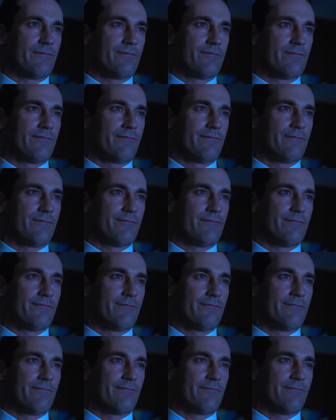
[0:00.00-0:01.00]

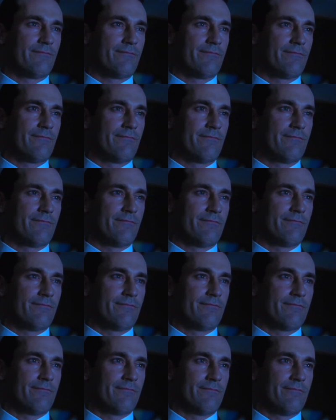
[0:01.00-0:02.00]

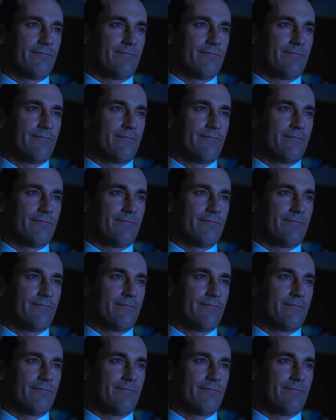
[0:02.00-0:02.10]
[no speech]